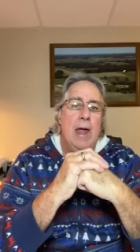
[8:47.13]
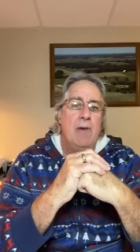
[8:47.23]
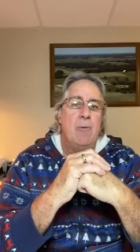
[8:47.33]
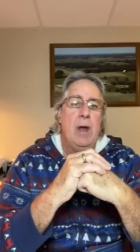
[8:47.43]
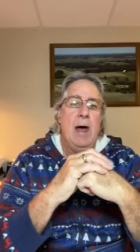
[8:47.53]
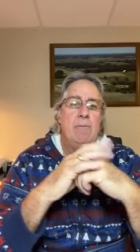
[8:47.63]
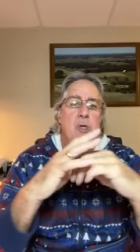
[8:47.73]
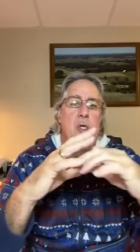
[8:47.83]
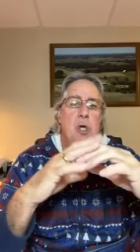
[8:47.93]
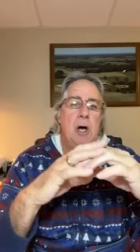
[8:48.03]
If we
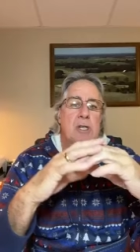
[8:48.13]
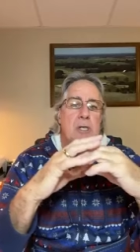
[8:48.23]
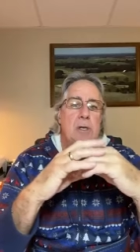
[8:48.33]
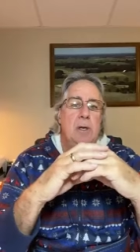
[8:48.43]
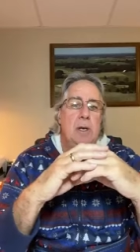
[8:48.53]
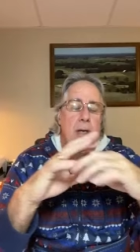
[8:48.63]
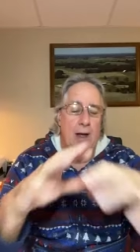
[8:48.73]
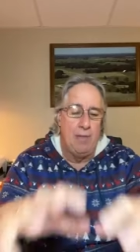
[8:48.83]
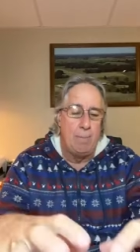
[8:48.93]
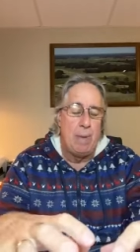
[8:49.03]
have just
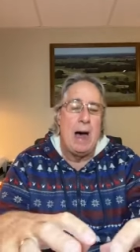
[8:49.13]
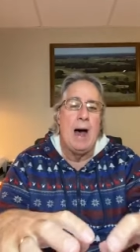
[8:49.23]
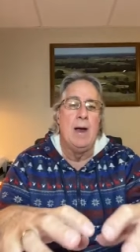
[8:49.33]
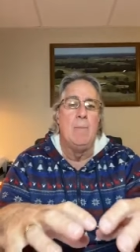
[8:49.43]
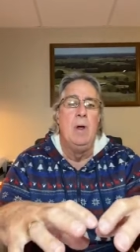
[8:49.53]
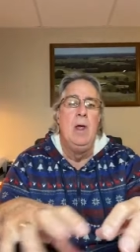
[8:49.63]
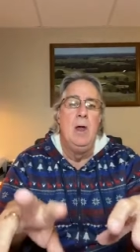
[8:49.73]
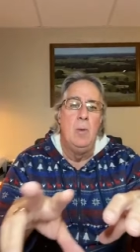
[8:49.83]
at the bottom,